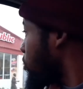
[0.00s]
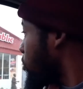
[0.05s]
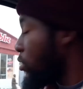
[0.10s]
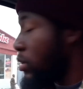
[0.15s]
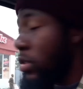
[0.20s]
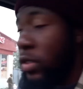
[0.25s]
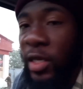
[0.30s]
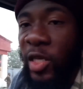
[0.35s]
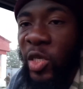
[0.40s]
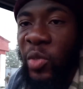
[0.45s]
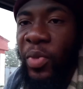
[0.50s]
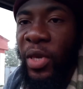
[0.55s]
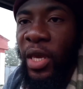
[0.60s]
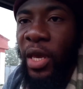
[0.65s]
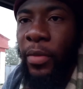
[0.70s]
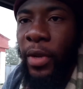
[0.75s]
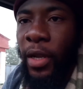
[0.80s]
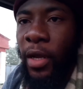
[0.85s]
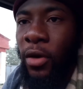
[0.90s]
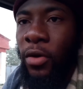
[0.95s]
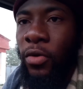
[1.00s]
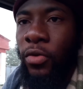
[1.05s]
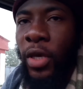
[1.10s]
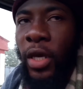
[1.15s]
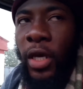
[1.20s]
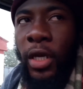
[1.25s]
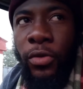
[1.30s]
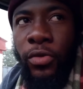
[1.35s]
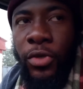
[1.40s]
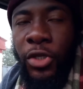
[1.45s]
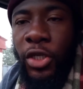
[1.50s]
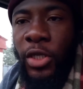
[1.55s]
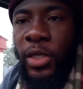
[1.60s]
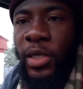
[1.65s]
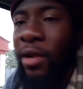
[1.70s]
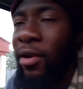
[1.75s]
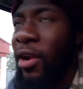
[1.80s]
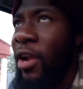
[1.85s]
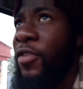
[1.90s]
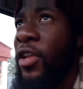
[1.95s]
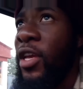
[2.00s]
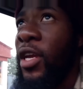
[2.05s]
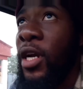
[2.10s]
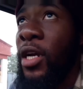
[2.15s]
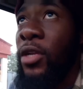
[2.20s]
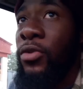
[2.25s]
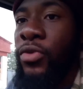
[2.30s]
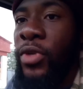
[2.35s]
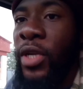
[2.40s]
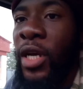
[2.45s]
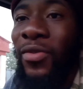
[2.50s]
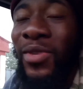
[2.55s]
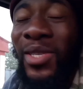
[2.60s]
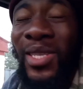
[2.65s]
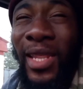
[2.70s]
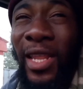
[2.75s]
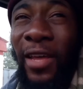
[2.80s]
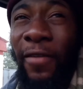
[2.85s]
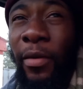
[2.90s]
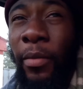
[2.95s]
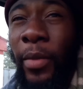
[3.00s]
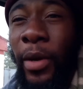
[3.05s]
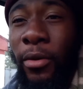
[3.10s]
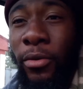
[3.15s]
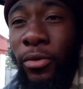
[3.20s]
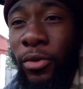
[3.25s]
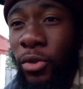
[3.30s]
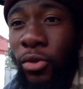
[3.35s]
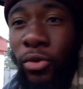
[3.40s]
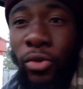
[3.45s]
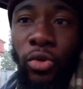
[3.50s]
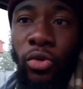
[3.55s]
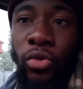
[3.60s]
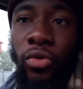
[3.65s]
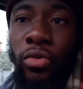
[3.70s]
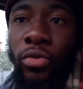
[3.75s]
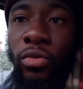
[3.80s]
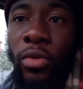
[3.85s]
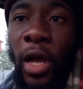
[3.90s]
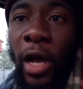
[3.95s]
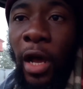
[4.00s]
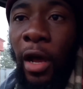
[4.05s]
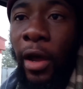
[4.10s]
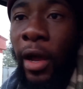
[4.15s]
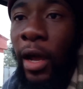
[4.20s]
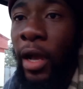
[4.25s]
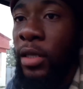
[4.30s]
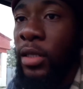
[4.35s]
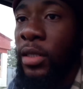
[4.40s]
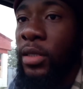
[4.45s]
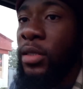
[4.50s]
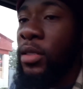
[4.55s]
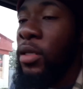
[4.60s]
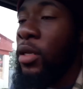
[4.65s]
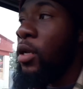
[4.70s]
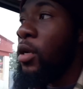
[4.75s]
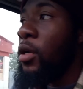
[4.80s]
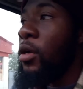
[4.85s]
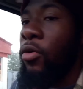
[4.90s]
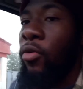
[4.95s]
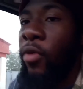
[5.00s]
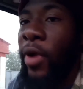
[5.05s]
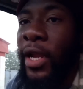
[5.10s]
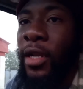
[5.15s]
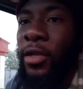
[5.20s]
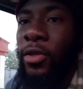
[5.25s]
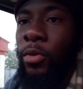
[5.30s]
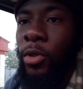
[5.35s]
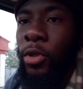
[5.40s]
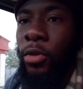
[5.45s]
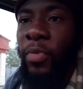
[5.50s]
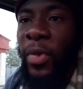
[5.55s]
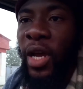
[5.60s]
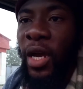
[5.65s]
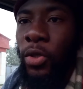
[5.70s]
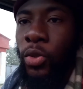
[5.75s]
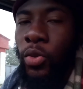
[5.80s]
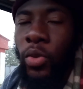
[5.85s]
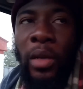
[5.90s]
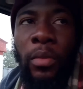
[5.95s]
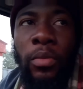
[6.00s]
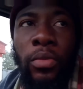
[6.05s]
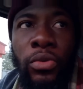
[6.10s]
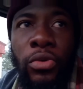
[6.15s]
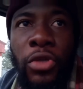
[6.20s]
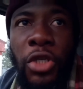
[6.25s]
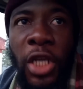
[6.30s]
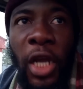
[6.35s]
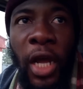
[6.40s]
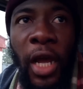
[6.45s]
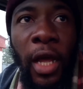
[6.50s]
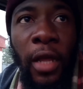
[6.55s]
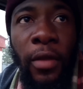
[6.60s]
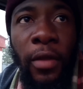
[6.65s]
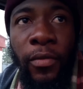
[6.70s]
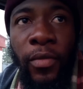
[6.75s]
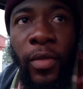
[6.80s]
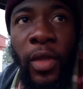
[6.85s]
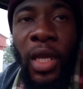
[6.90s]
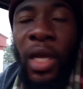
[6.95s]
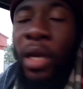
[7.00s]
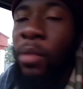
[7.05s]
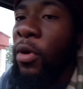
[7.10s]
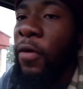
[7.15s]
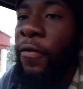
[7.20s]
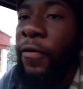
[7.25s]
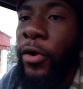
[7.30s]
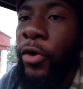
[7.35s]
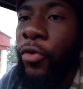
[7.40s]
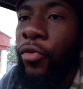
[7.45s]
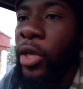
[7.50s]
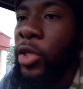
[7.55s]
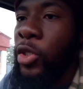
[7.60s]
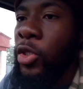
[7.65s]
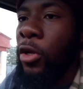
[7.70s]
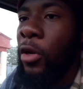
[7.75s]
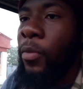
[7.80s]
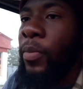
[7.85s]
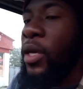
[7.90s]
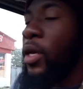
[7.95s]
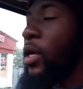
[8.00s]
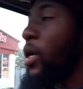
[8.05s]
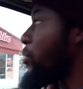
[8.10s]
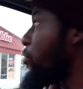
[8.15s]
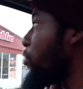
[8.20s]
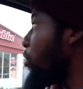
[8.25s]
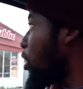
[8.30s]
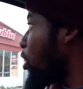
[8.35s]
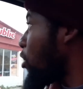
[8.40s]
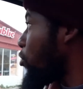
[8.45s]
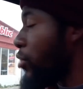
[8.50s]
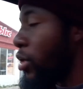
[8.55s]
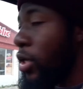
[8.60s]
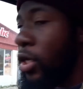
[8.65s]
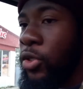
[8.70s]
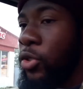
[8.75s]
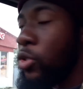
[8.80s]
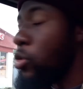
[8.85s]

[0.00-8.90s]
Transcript: 6 p.m. now. We, are, we just arrived in Kaduna. We still have about two hours ride back to Abuja. But for a quick stop in Kaduna, we need